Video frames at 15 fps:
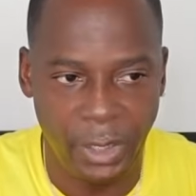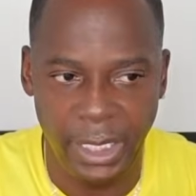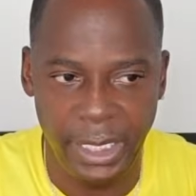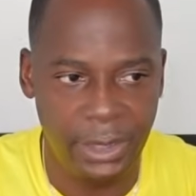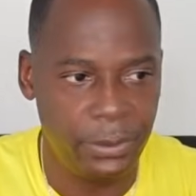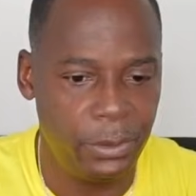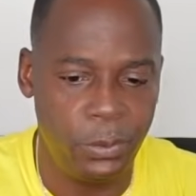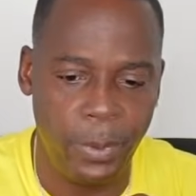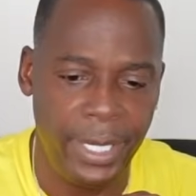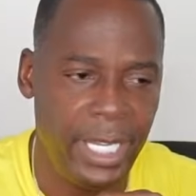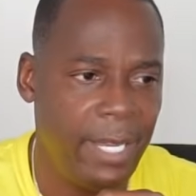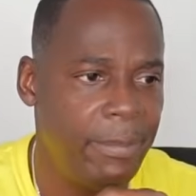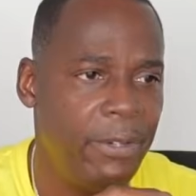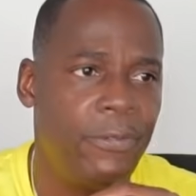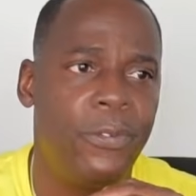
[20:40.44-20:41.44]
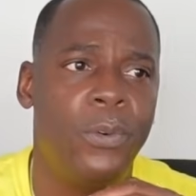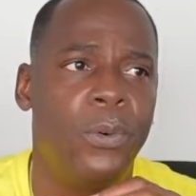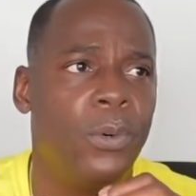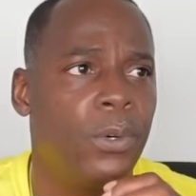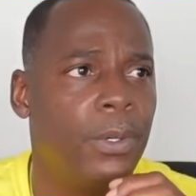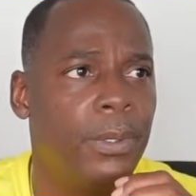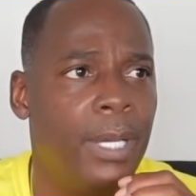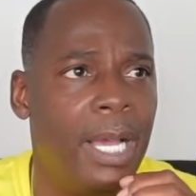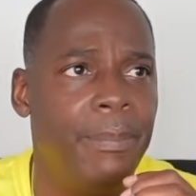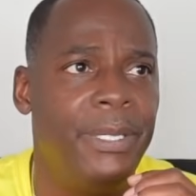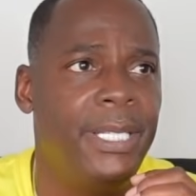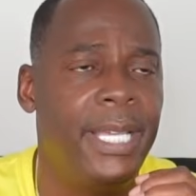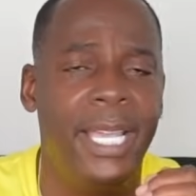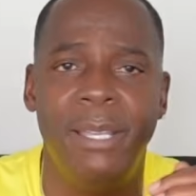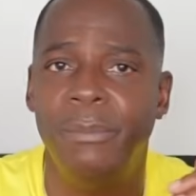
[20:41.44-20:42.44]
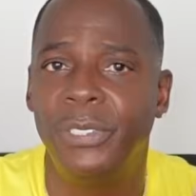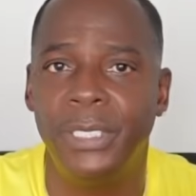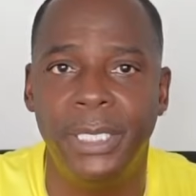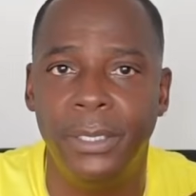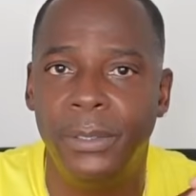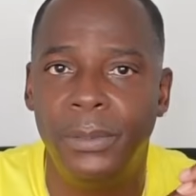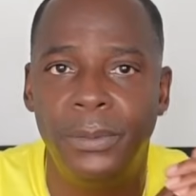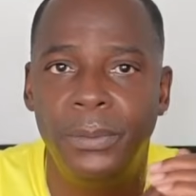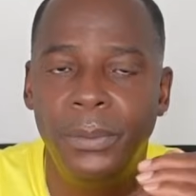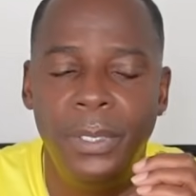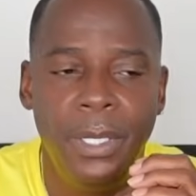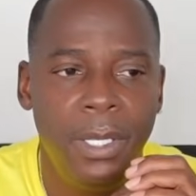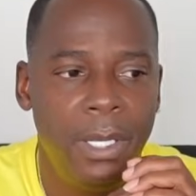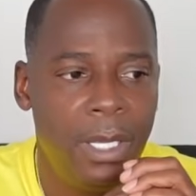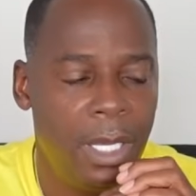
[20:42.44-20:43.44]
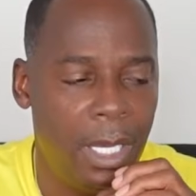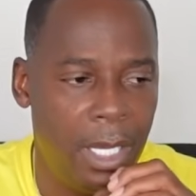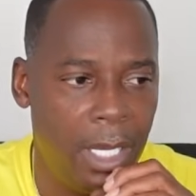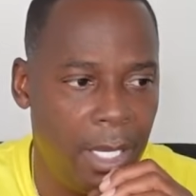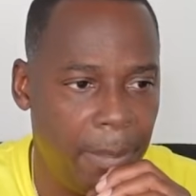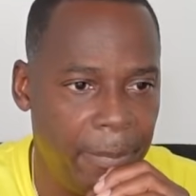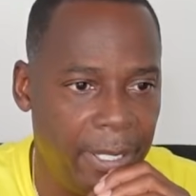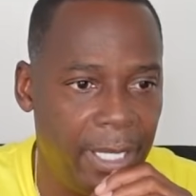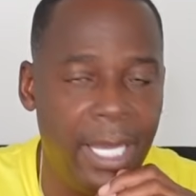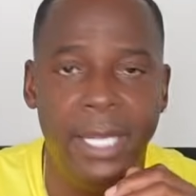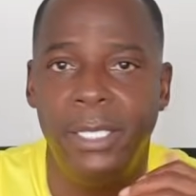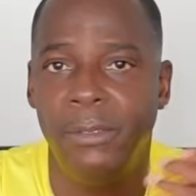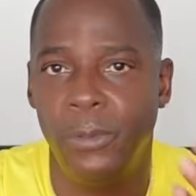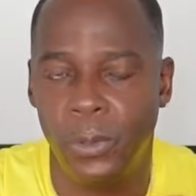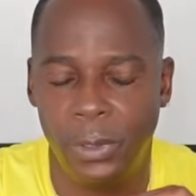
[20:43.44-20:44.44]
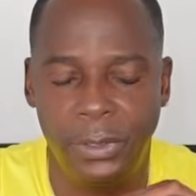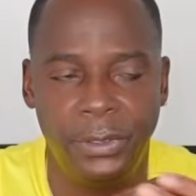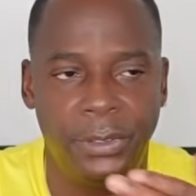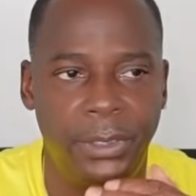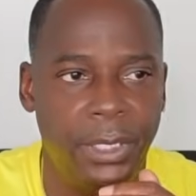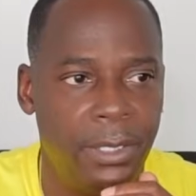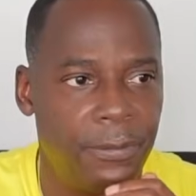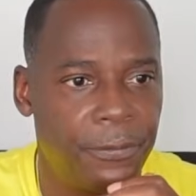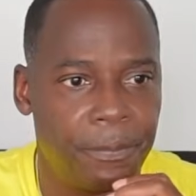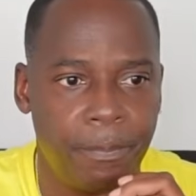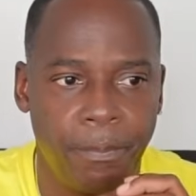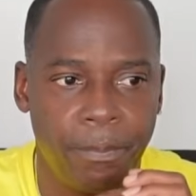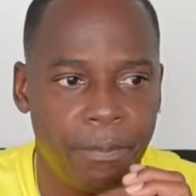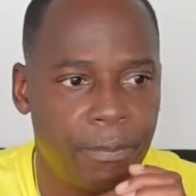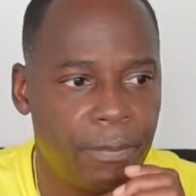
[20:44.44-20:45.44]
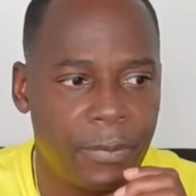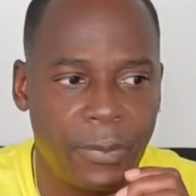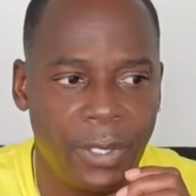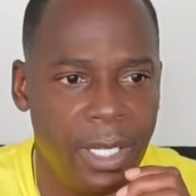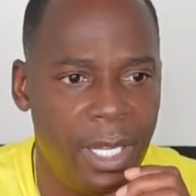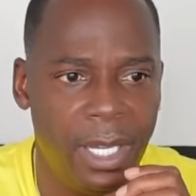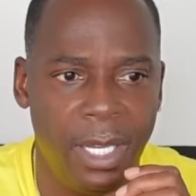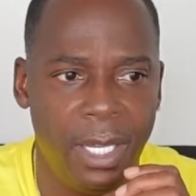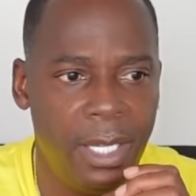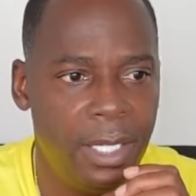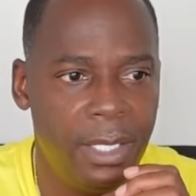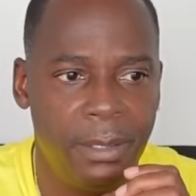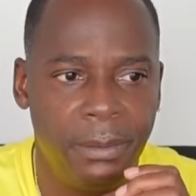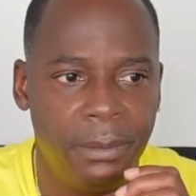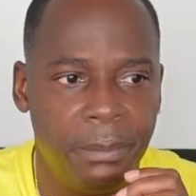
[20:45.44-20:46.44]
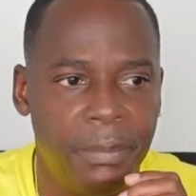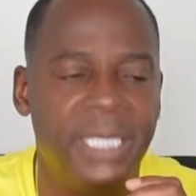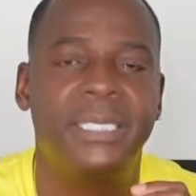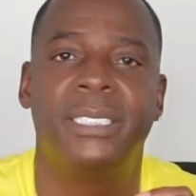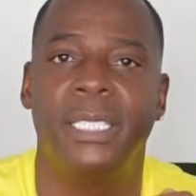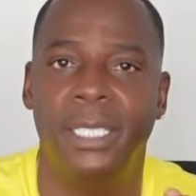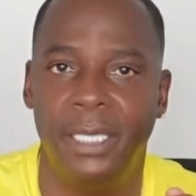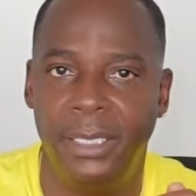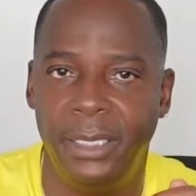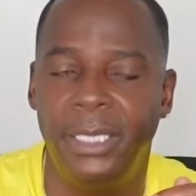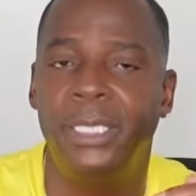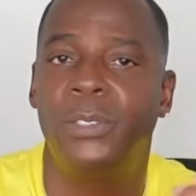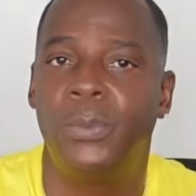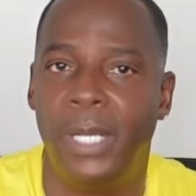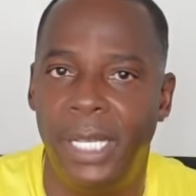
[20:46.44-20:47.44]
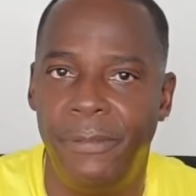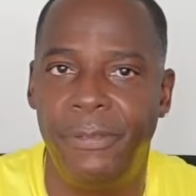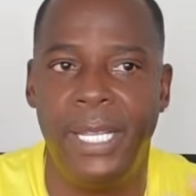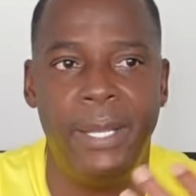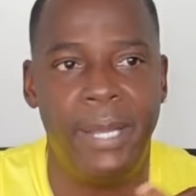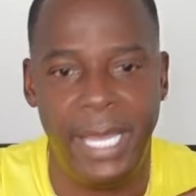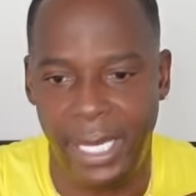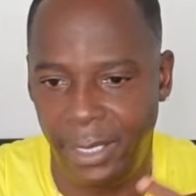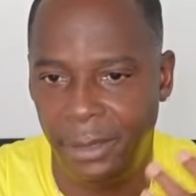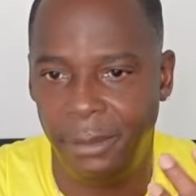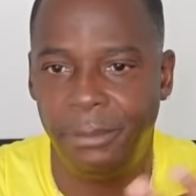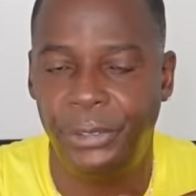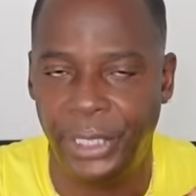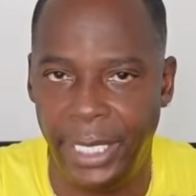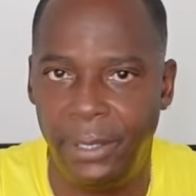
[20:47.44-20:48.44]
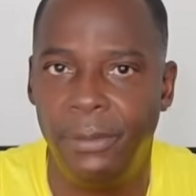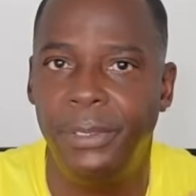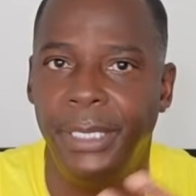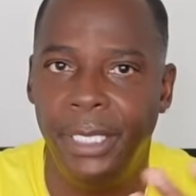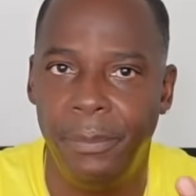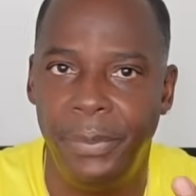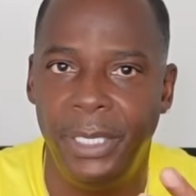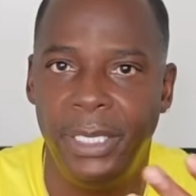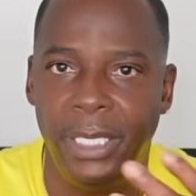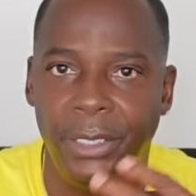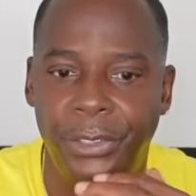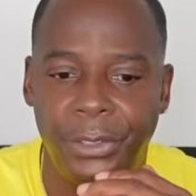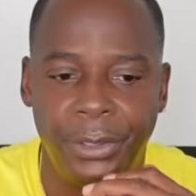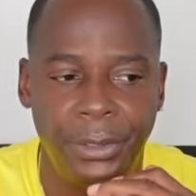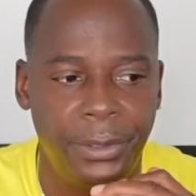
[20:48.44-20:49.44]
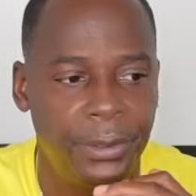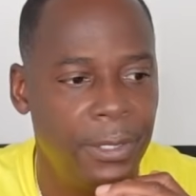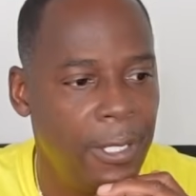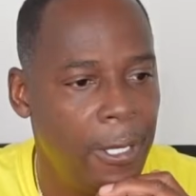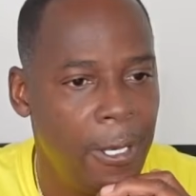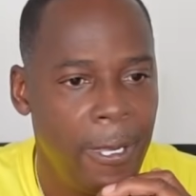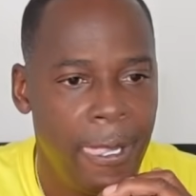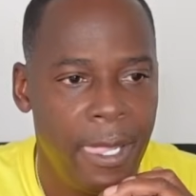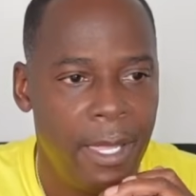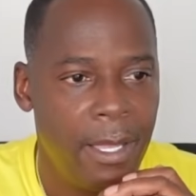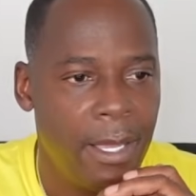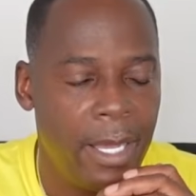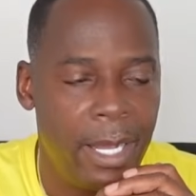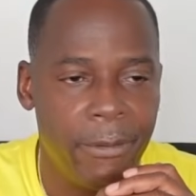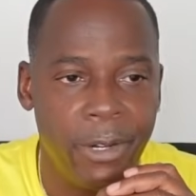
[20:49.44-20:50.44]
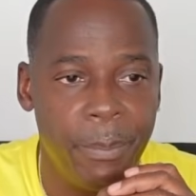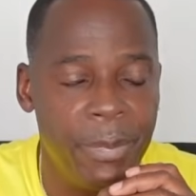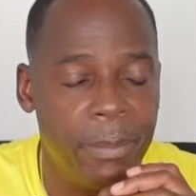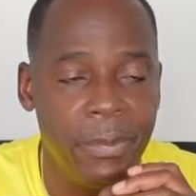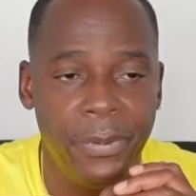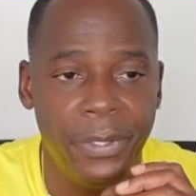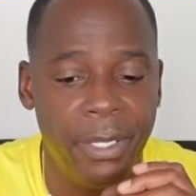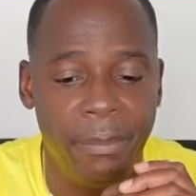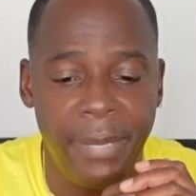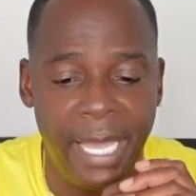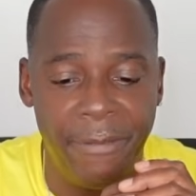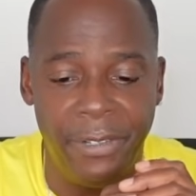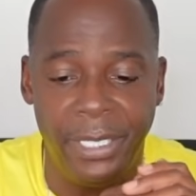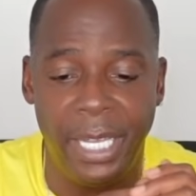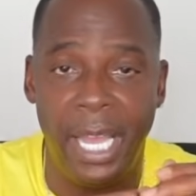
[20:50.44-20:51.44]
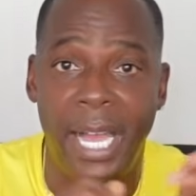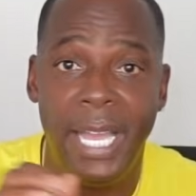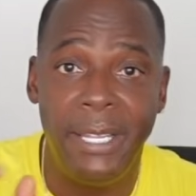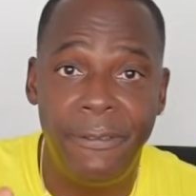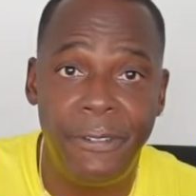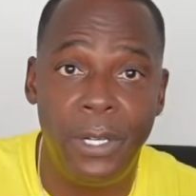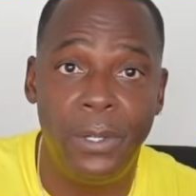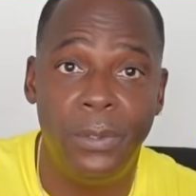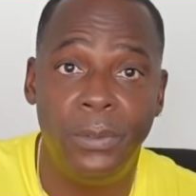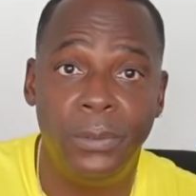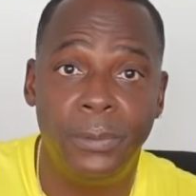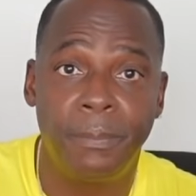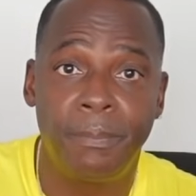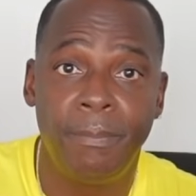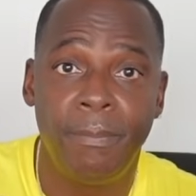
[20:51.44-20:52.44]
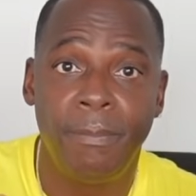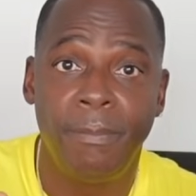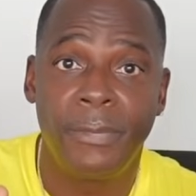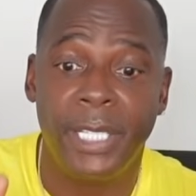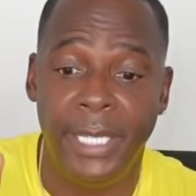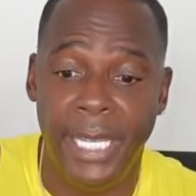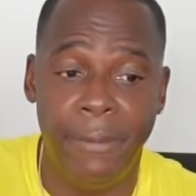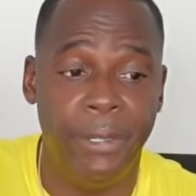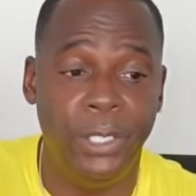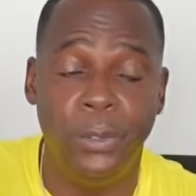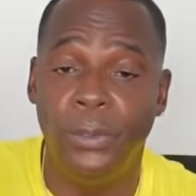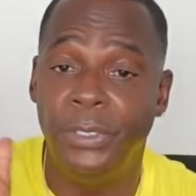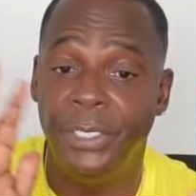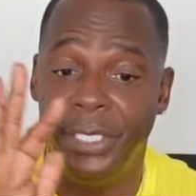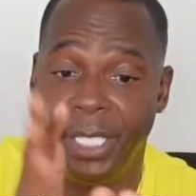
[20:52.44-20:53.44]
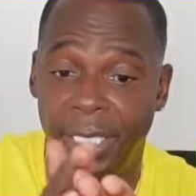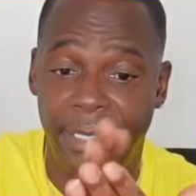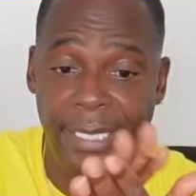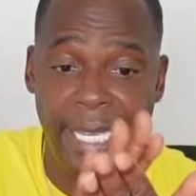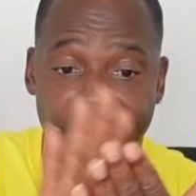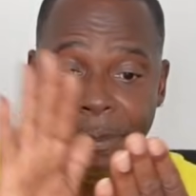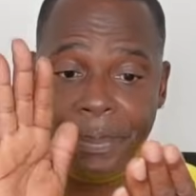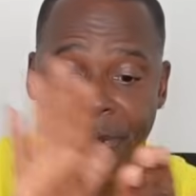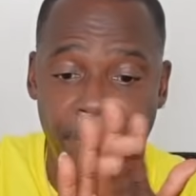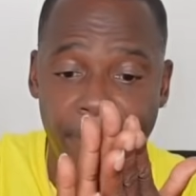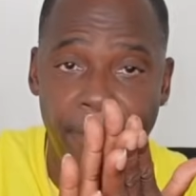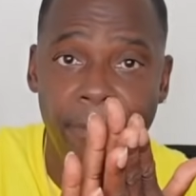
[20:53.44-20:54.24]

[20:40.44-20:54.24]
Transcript: this was way before I became single um, and got divorced and stuff. Uh, my son and his wife, they had channel D&B Nation. I remember them having an iPhone and they would use duct tape